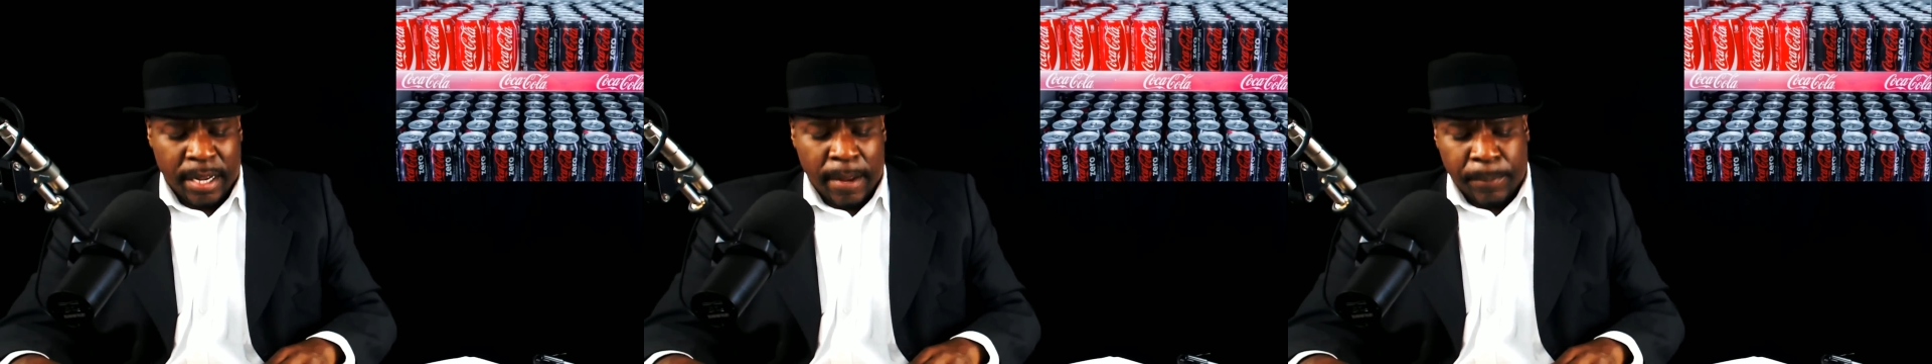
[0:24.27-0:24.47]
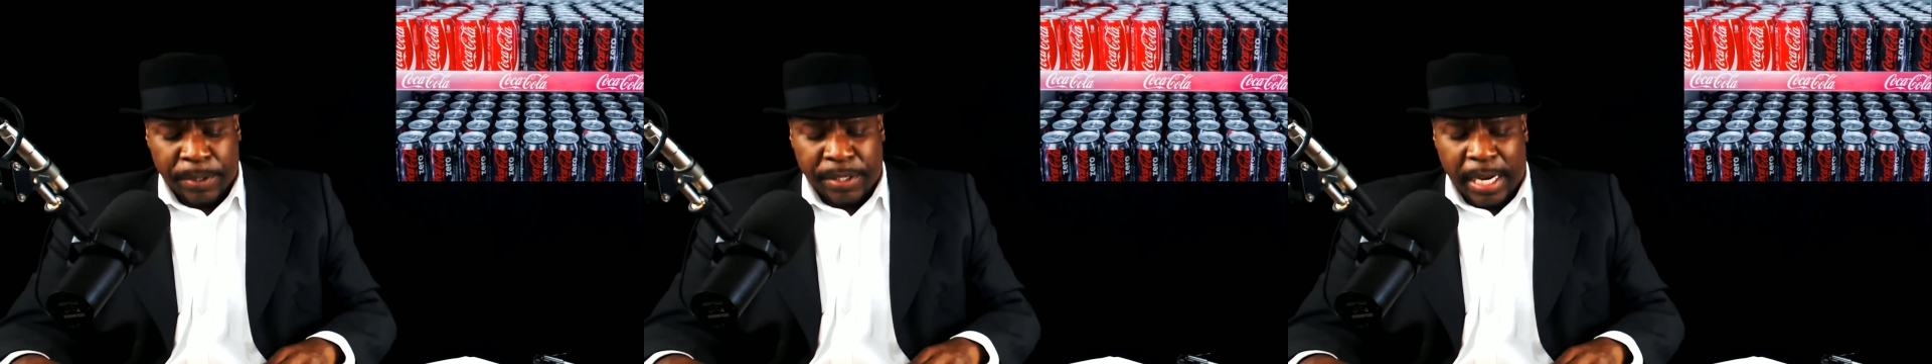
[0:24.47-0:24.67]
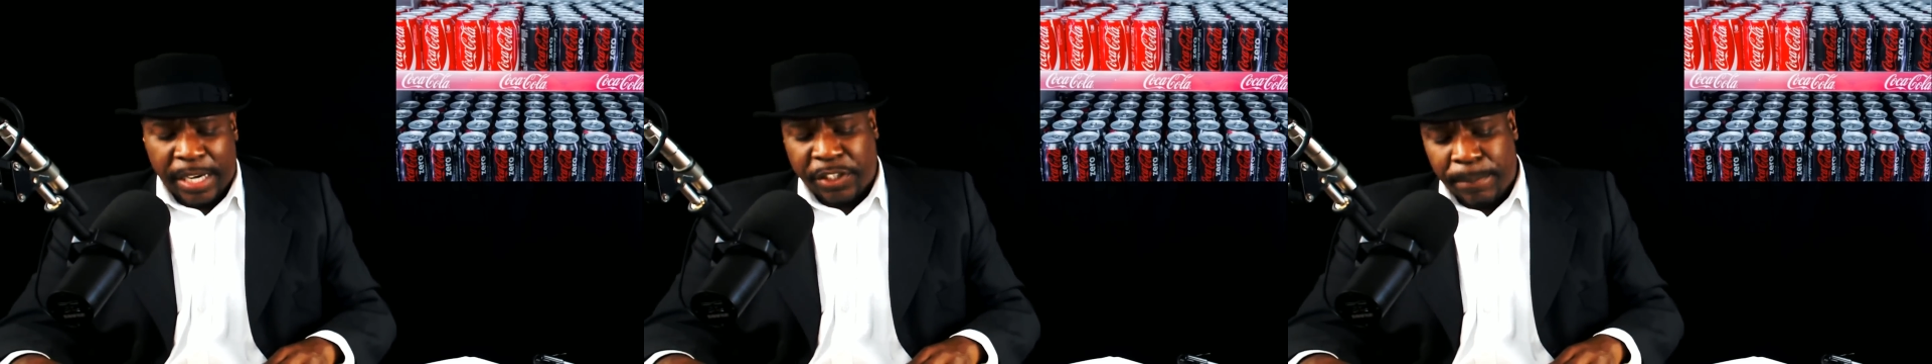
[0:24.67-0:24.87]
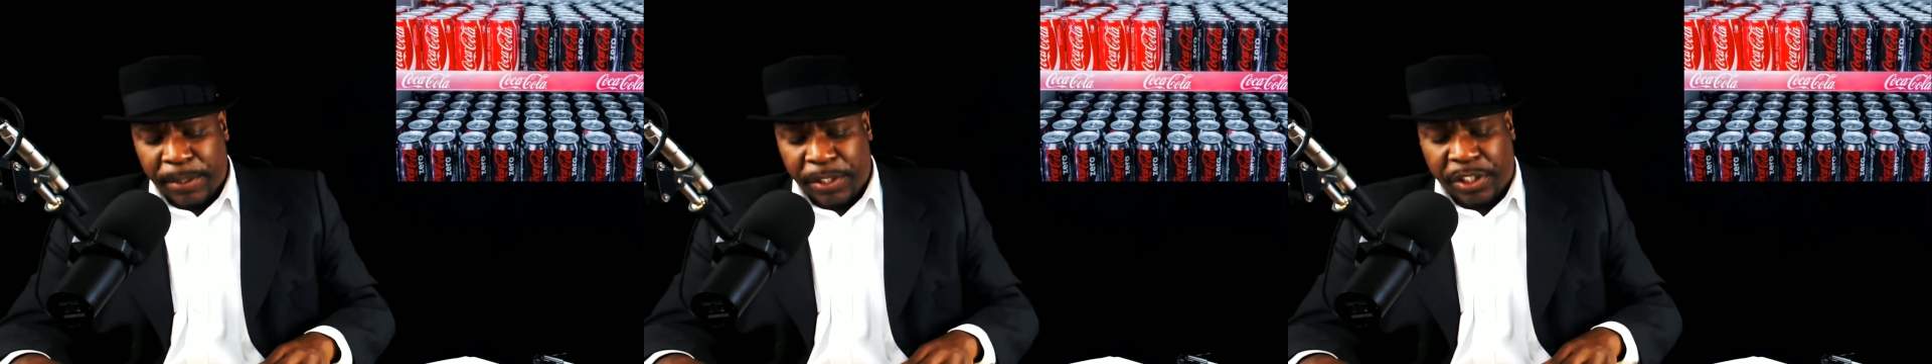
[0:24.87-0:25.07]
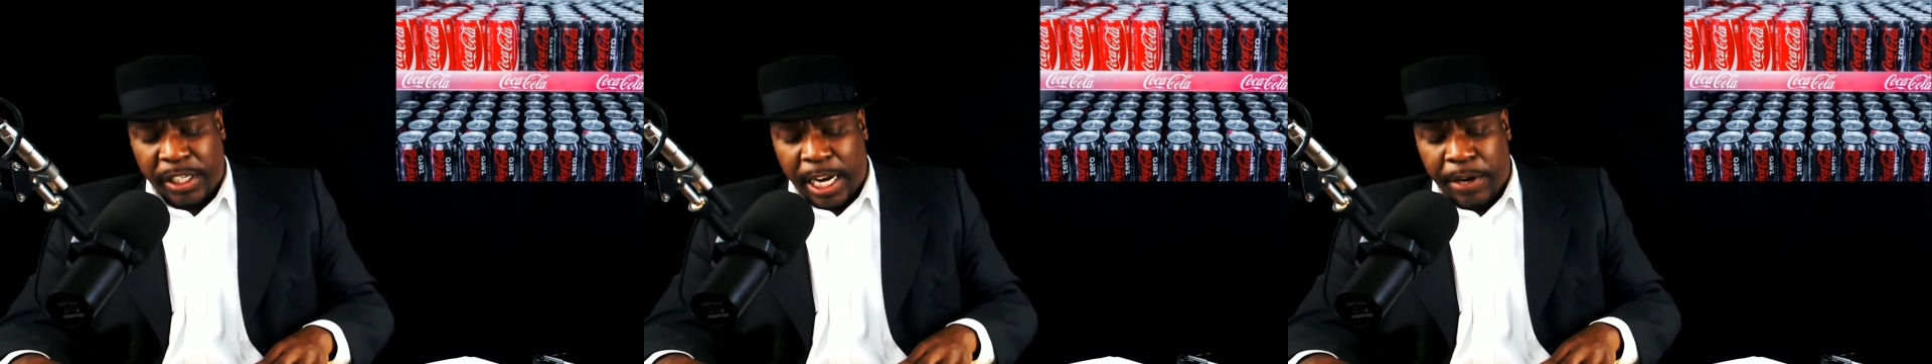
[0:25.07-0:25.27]
Production
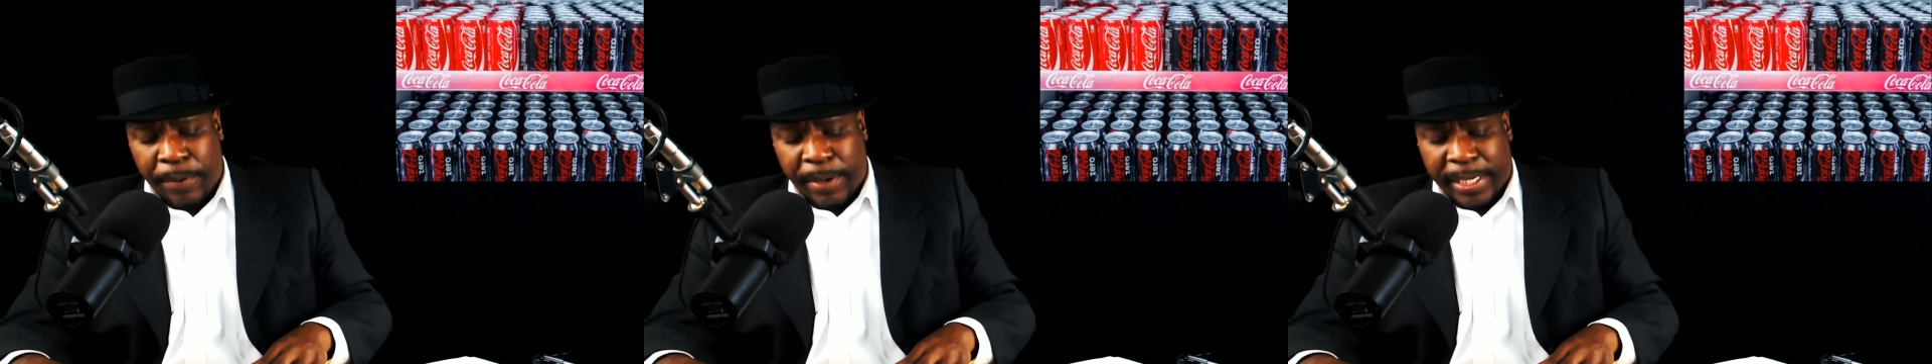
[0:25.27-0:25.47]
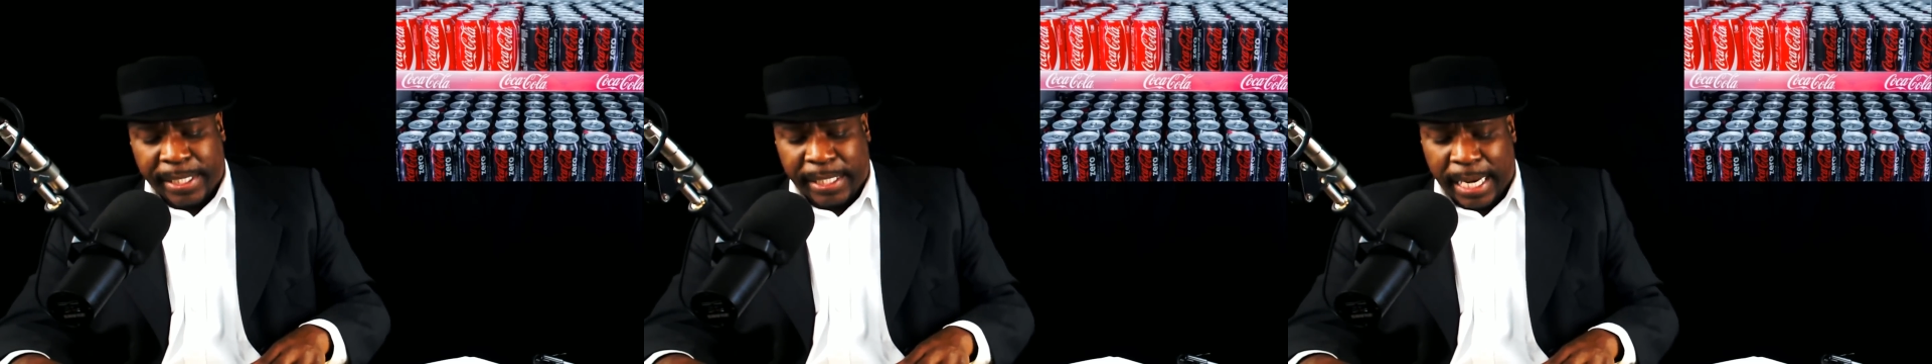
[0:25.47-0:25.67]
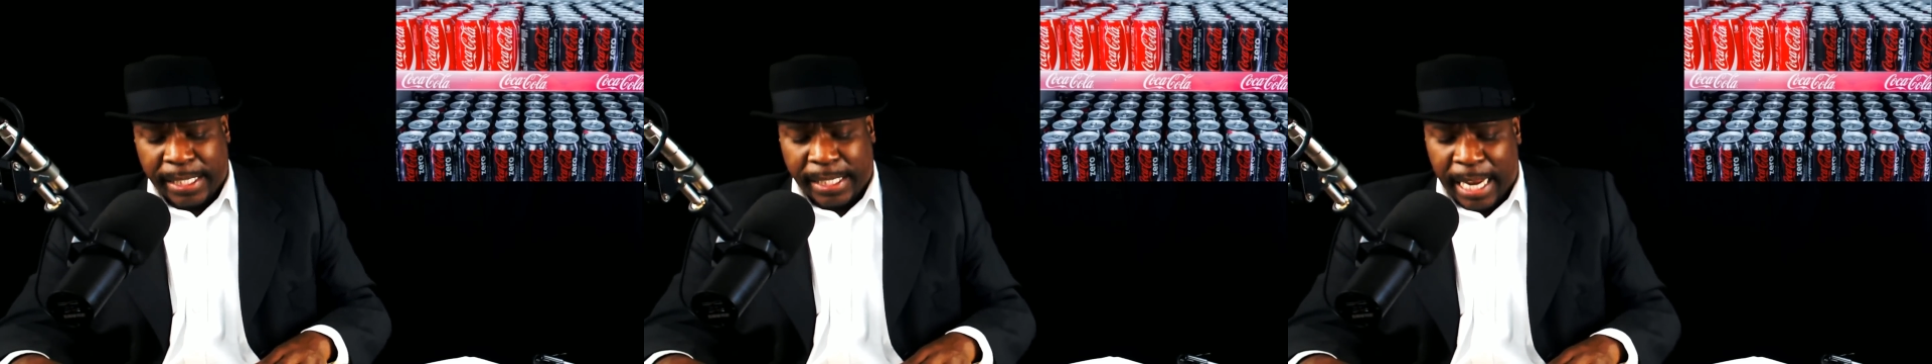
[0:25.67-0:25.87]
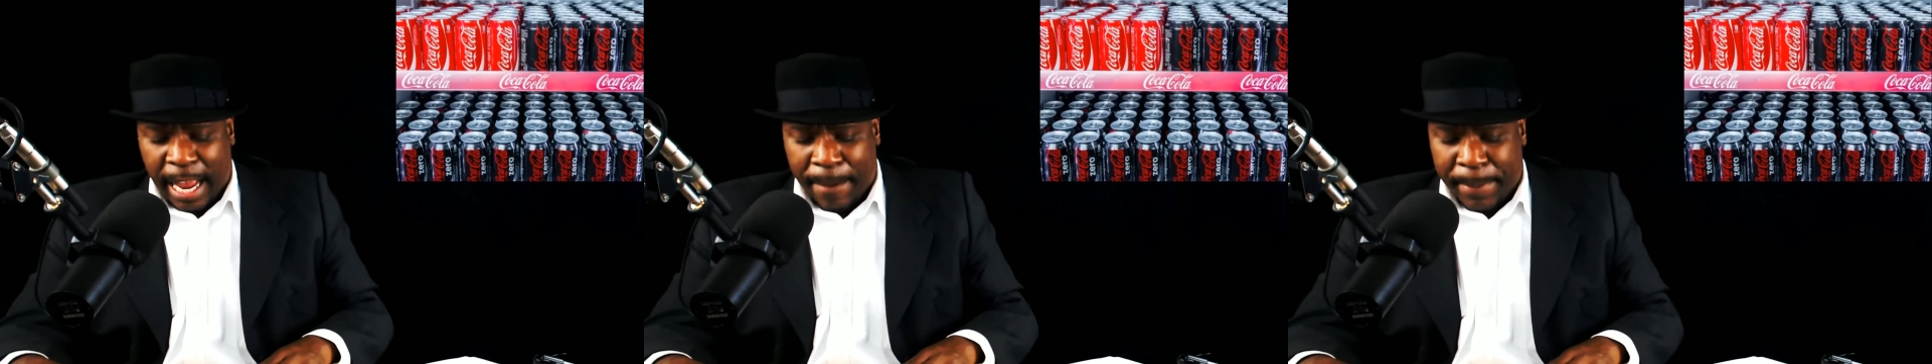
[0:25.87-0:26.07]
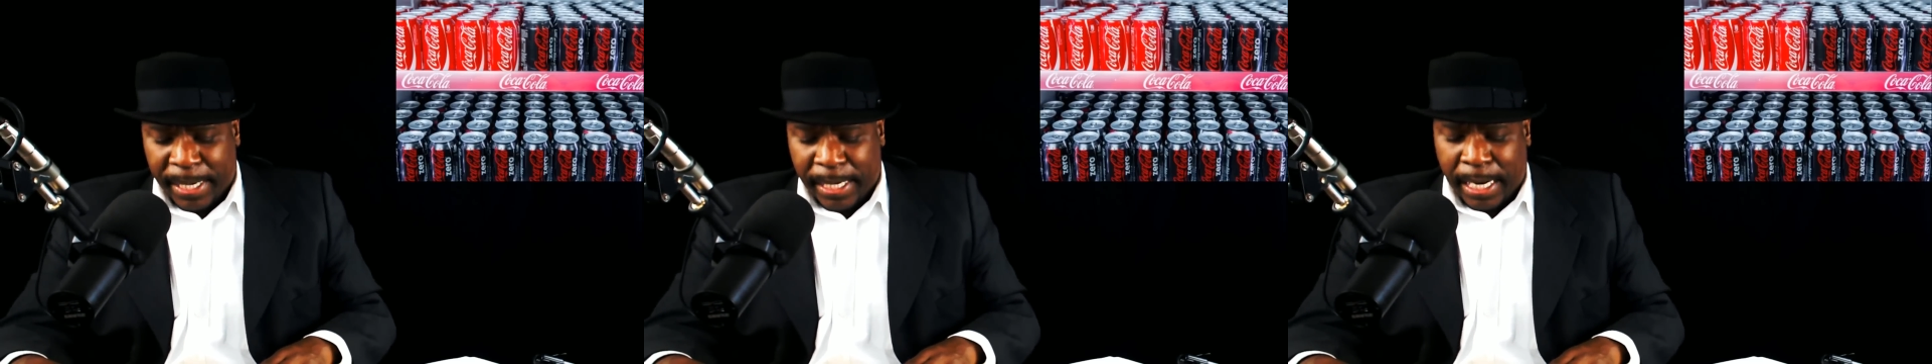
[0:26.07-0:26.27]
machinery is said to
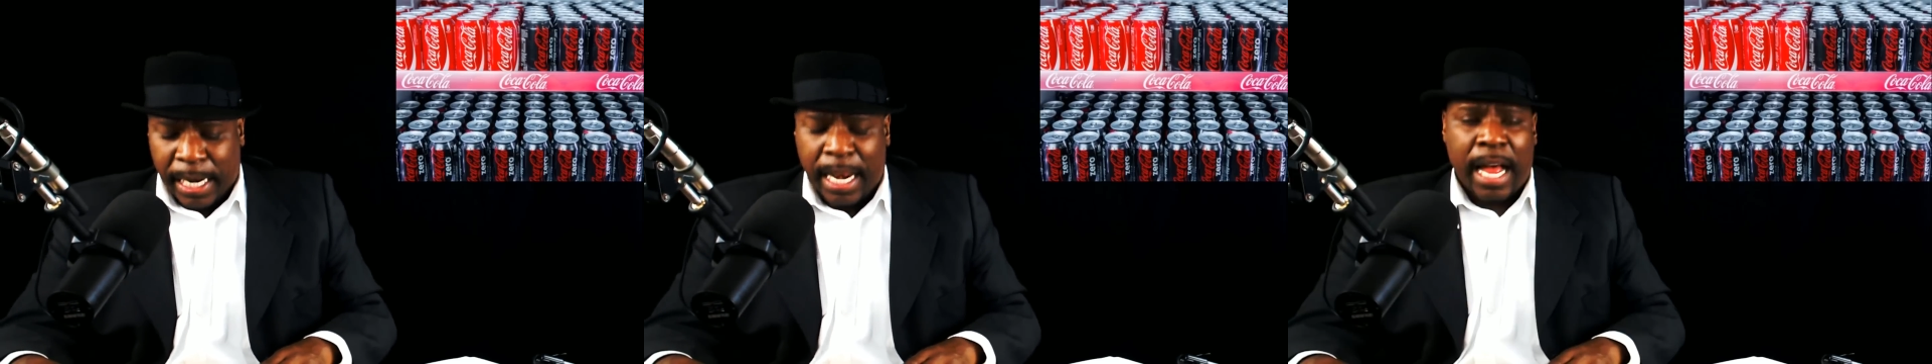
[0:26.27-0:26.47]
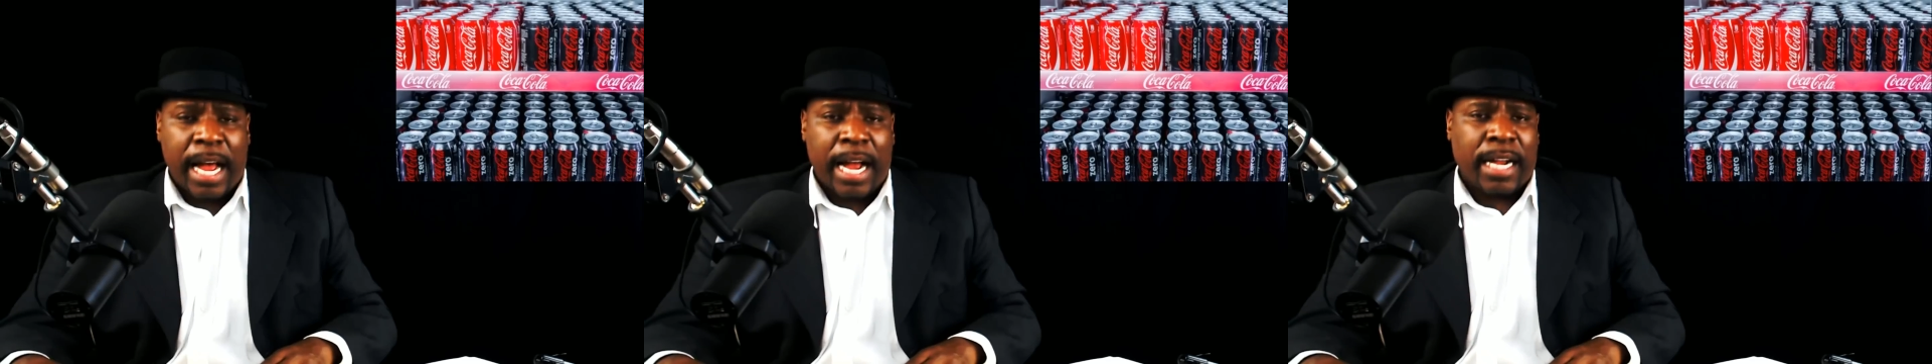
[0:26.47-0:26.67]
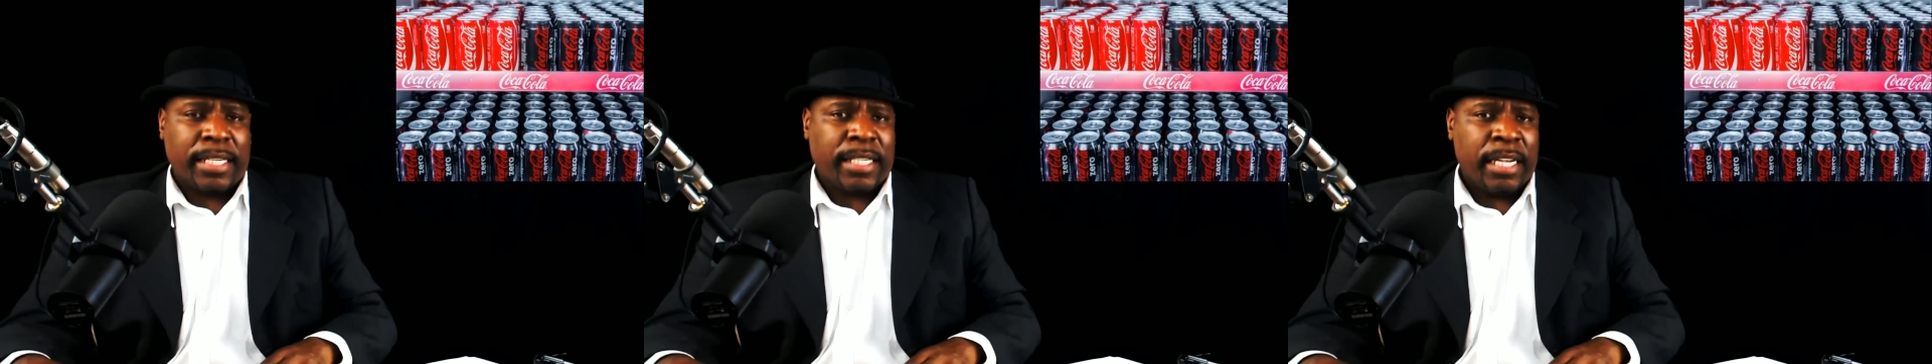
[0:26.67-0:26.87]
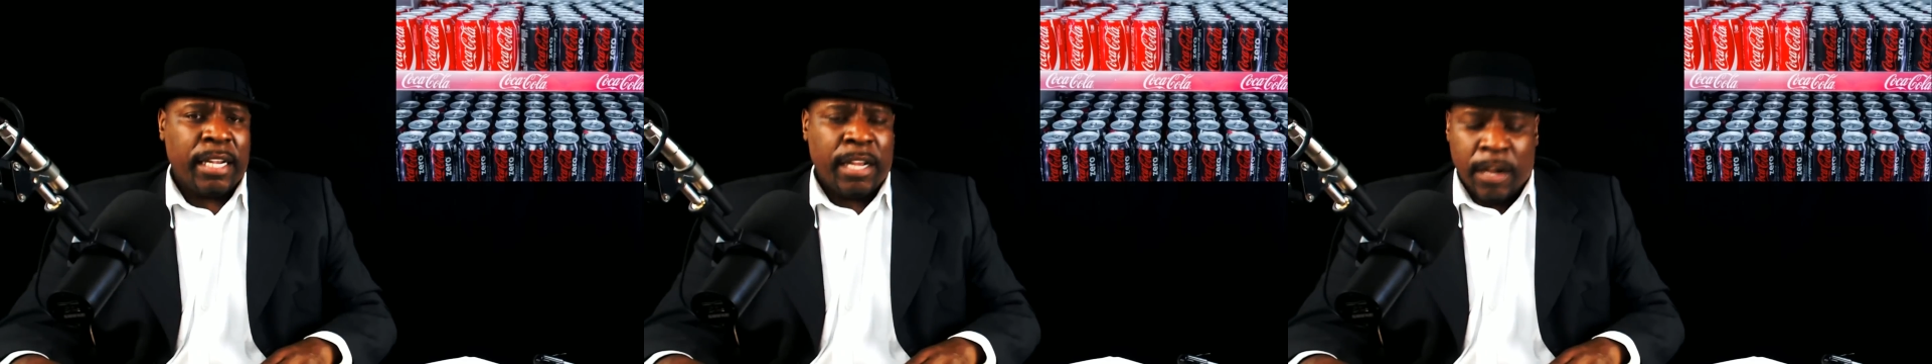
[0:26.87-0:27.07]
have been clogged